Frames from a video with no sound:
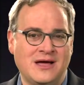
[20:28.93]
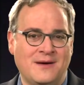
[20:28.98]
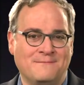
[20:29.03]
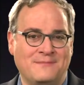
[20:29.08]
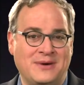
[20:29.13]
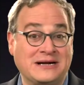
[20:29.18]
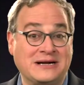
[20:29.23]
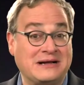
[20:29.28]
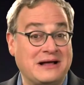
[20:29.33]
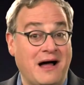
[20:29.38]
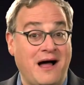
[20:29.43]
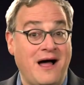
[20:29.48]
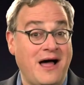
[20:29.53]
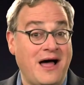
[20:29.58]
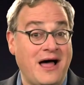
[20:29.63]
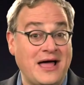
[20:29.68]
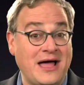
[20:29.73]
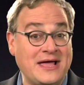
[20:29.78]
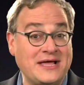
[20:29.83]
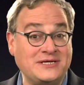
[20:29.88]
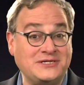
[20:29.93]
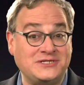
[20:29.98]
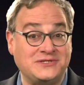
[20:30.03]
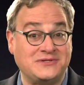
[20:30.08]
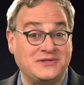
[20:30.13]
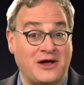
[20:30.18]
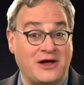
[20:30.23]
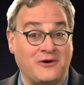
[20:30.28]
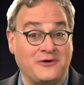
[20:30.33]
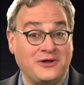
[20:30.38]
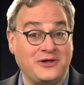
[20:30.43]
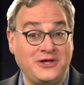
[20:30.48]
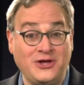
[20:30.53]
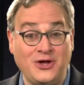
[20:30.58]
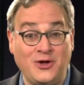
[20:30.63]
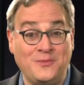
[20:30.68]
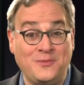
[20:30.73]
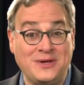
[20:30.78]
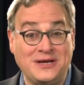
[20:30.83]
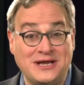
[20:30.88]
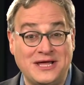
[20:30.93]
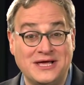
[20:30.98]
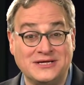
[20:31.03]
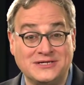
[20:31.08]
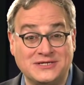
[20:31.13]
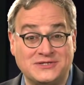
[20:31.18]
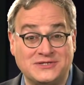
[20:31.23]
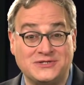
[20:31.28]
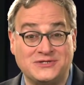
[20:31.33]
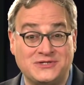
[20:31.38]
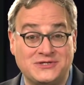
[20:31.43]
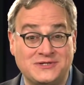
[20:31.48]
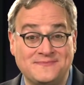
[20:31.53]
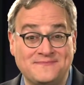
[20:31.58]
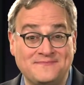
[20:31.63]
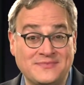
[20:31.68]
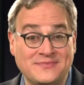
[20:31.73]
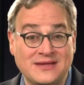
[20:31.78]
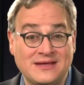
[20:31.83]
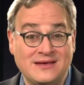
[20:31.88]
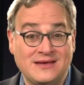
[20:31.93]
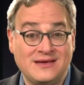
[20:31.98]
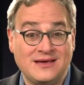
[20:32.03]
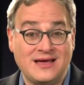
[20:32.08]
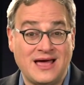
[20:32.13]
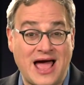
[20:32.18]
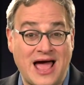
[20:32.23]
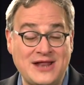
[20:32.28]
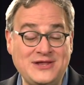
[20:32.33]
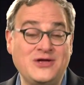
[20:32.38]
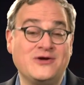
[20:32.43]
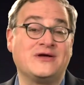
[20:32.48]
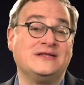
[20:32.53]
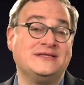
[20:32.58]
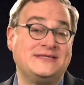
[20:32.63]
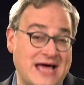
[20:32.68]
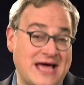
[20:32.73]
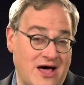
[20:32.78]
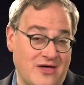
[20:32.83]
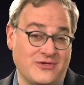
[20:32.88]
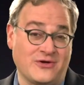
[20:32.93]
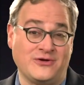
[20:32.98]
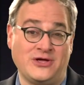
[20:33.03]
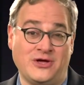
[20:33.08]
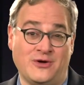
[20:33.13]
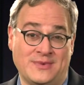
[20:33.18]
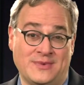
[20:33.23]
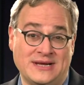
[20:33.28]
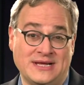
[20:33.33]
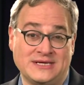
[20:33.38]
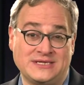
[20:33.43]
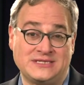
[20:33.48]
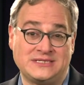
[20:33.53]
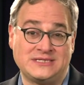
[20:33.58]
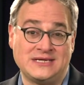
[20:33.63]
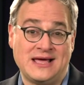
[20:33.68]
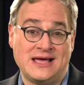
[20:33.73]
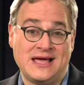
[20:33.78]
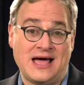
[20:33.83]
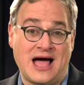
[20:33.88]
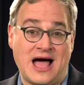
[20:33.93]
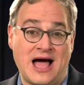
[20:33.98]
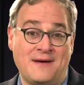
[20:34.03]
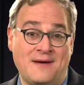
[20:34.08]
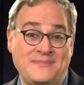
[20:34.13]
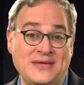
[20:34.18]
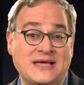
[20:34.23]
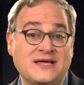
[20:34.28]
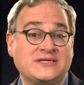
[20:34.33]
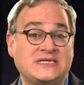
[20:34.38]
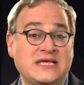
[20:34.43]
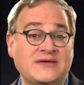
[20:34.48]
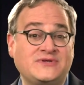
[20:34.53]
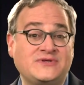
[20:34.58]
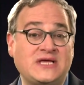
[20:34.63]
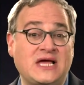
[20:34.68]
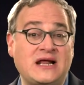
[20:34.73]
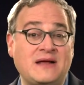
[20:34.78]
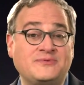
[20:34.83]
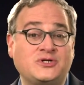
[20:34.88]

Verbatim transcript: But guys, they're humanists. And you can tell they're humanists because they've set up